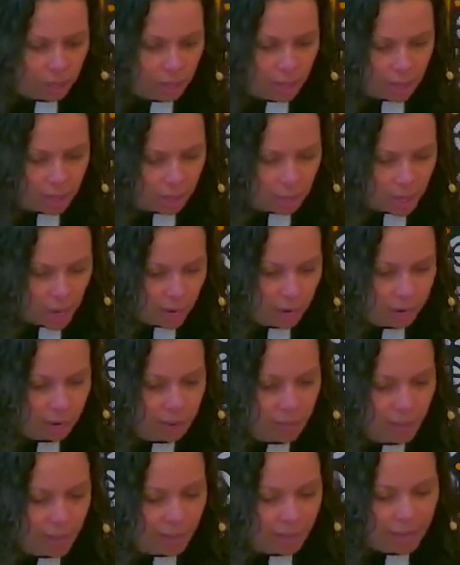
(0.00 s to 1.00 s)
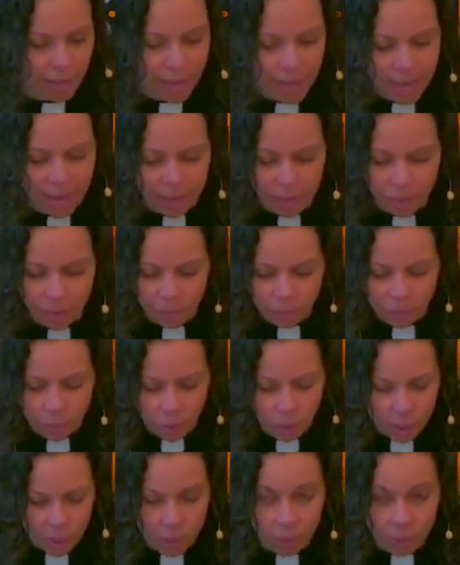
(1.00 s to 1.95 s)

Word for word: just like the entire thing. The